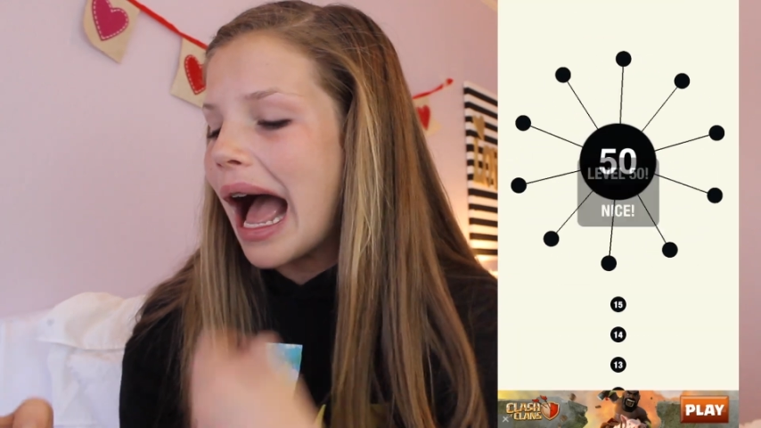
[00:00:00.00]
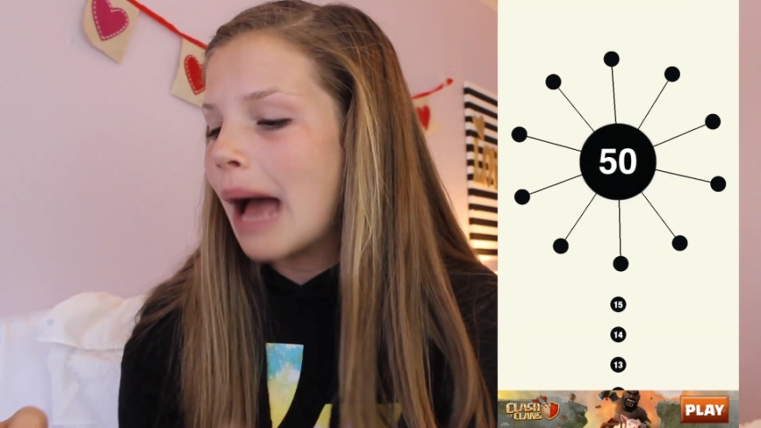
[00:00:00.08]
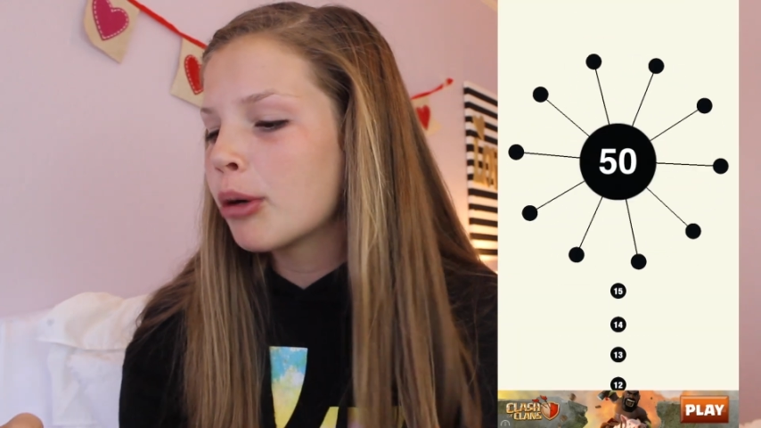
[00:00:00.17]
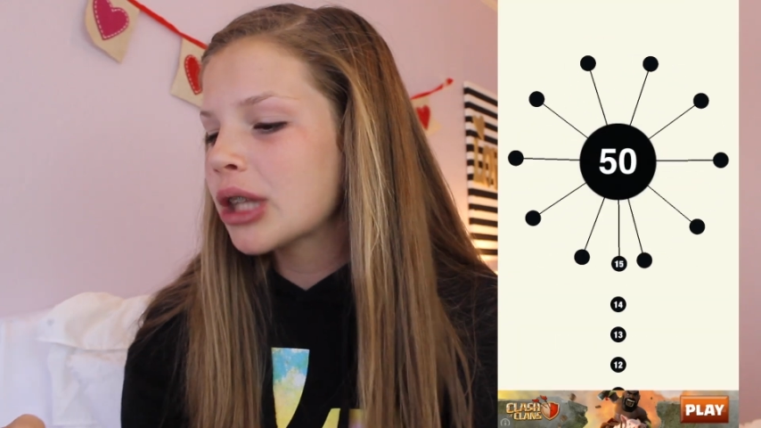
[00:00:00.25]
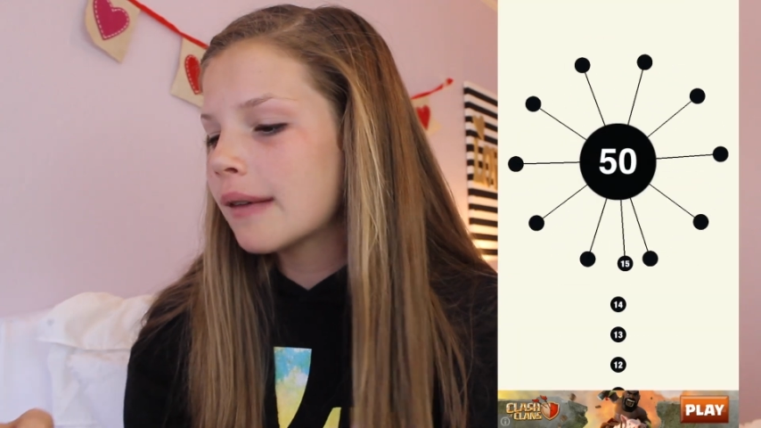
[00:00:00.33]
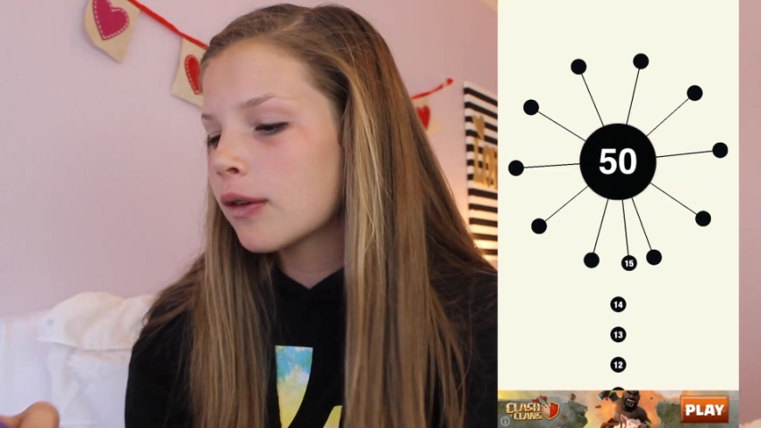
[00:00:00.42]

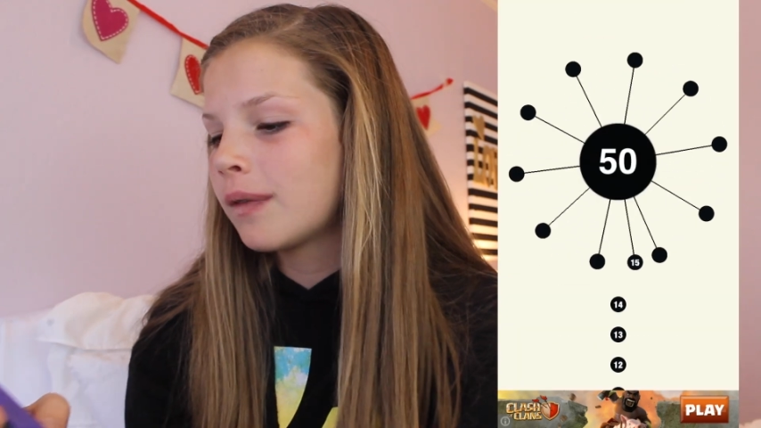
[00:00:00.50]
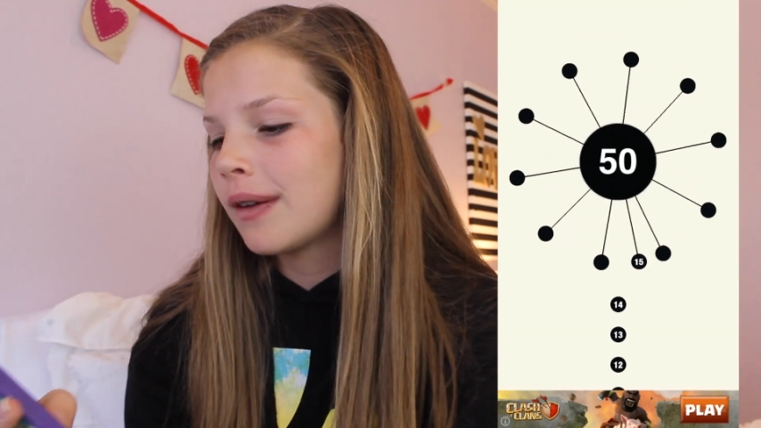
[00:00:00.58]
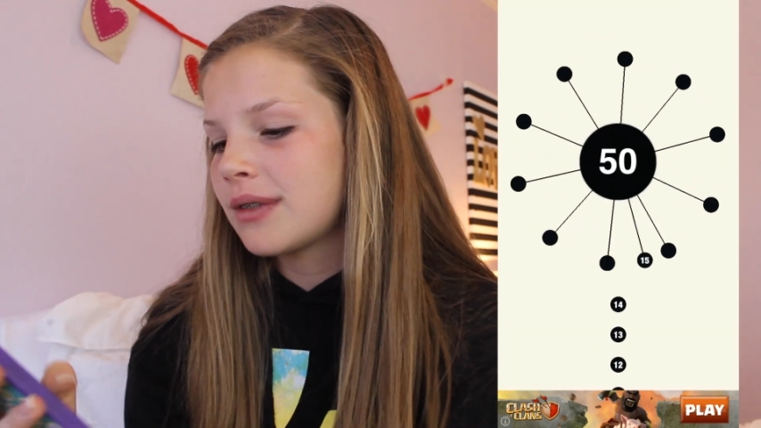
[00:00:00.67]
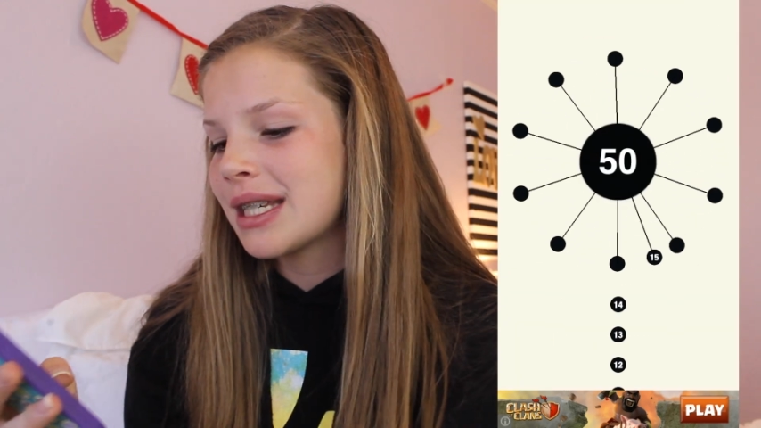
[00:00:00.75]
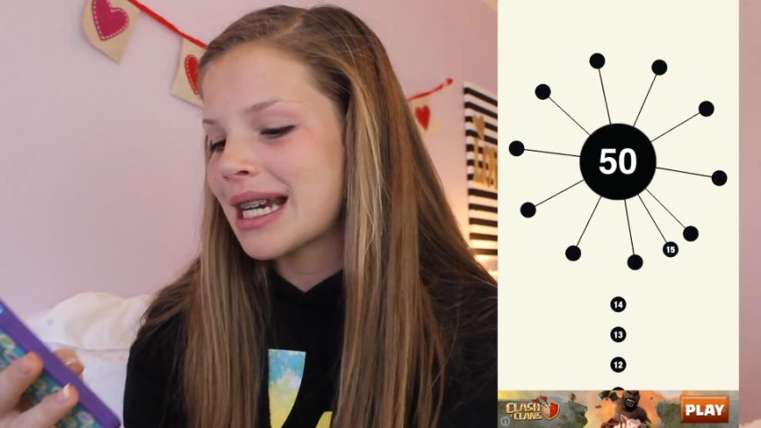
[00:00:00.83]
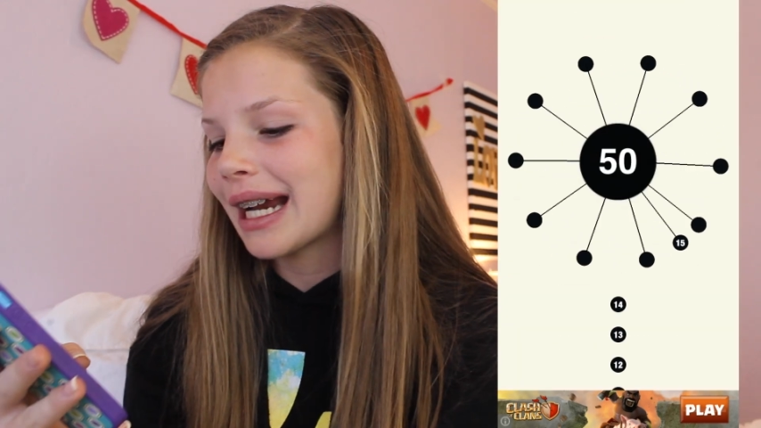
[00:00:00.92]
I'm on level
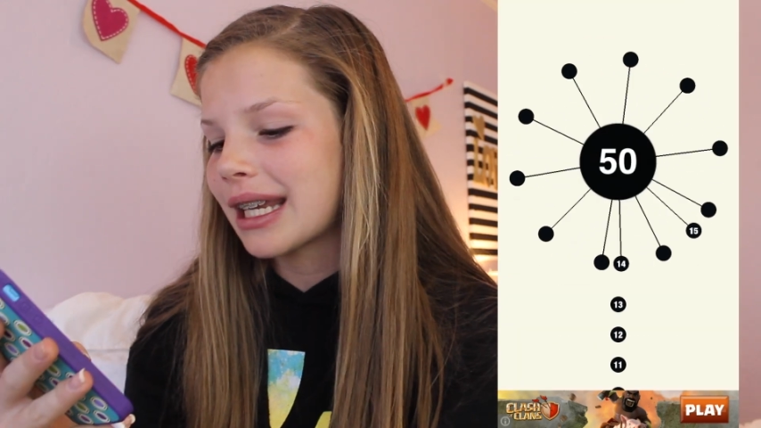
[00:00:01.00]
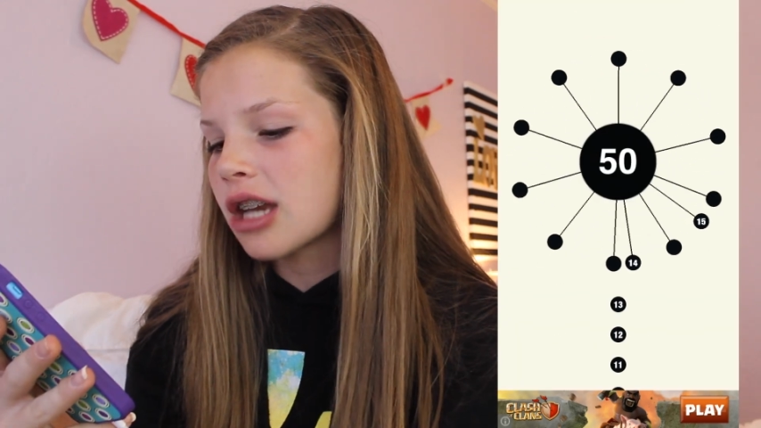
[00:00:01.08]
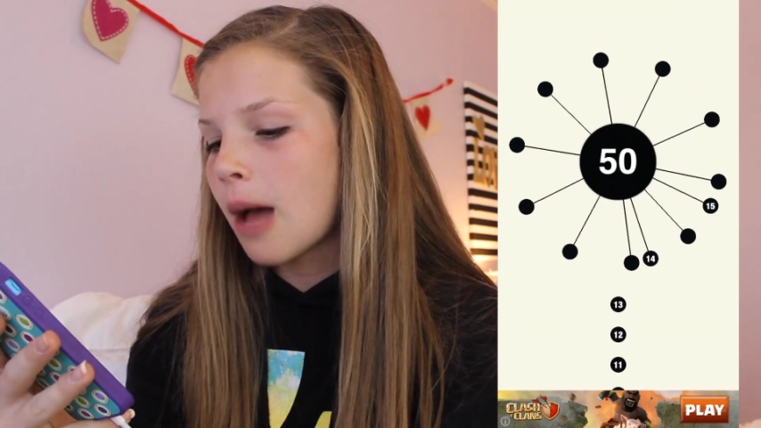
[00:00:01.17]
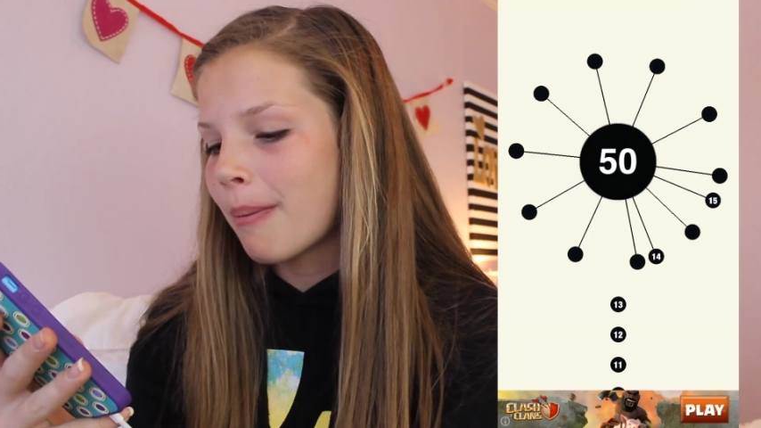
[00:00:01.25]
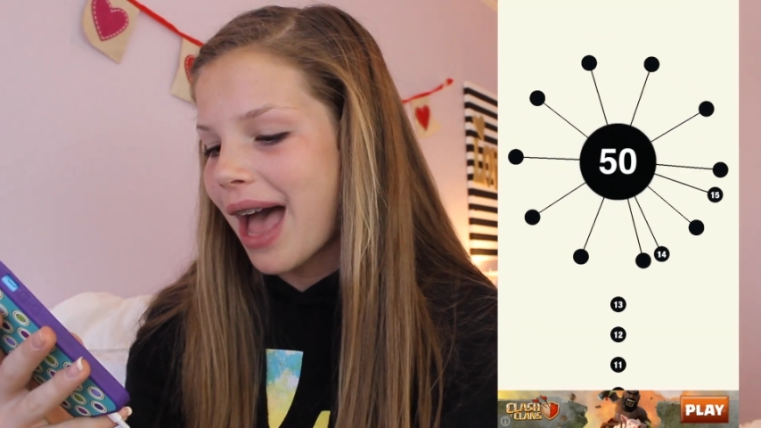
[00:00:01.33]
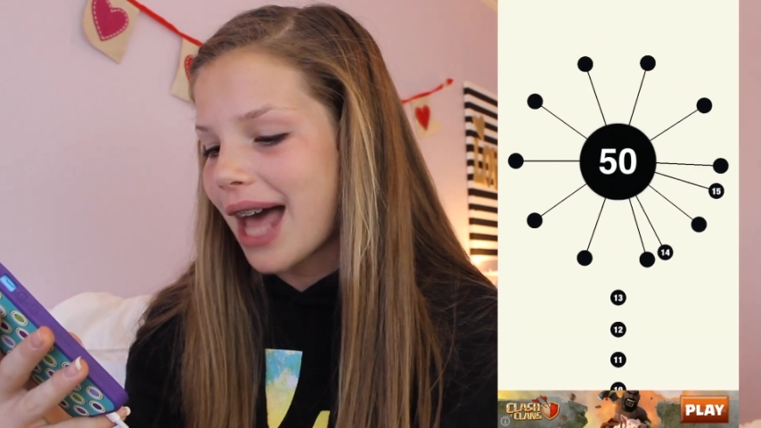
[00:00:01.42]
50 and I
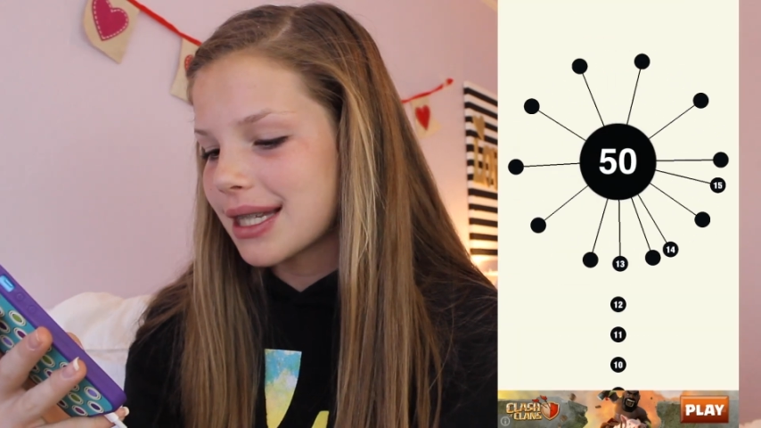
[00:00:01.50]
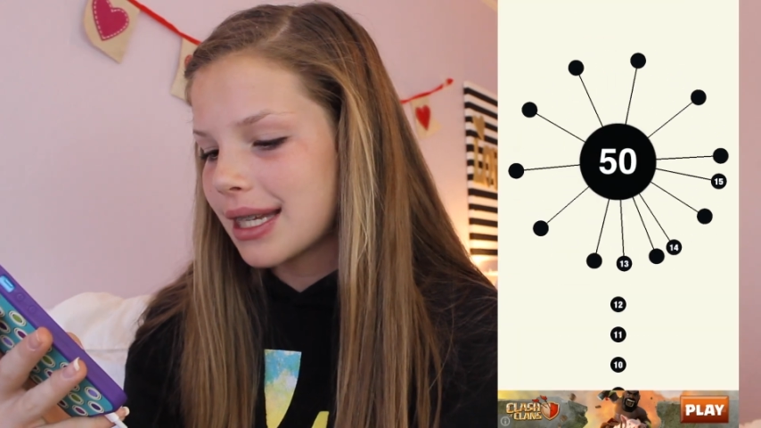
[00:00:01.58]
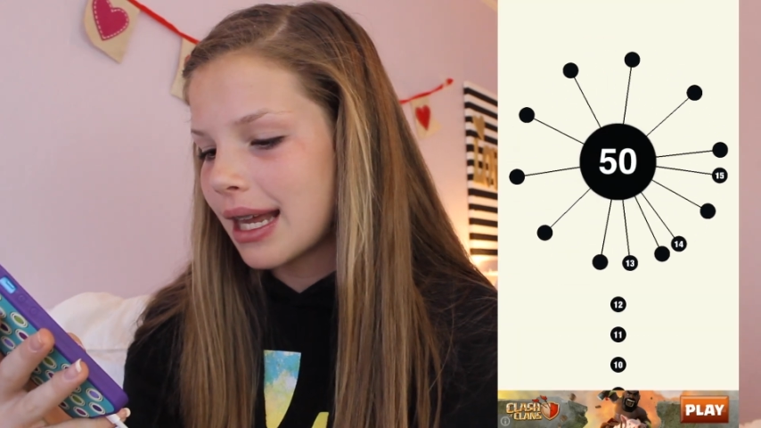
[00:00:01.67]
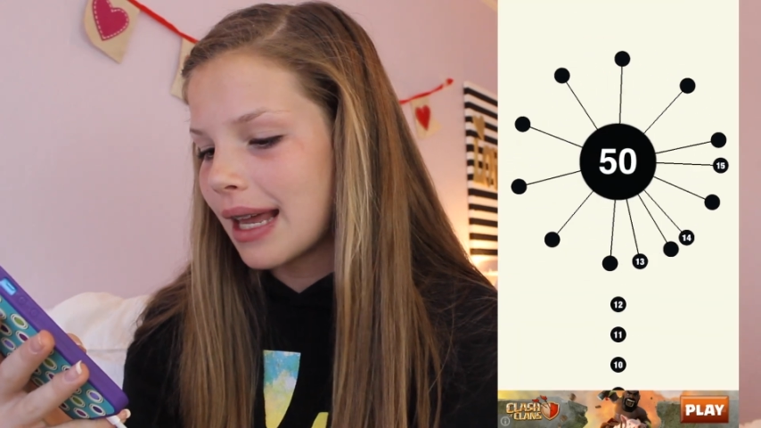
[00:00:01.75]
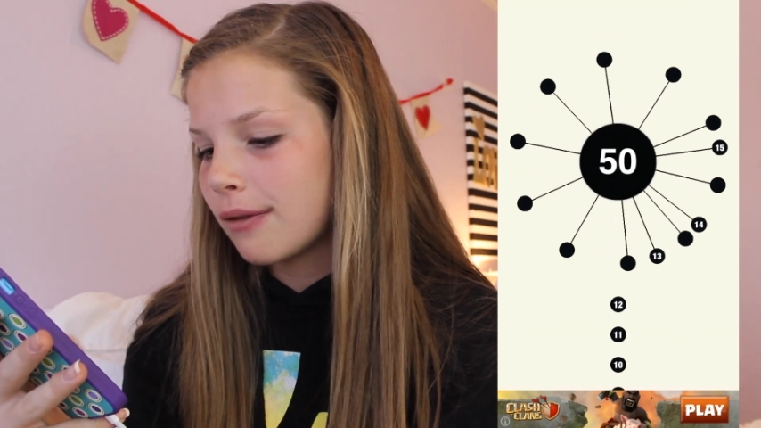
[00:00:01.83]
cannot pass it.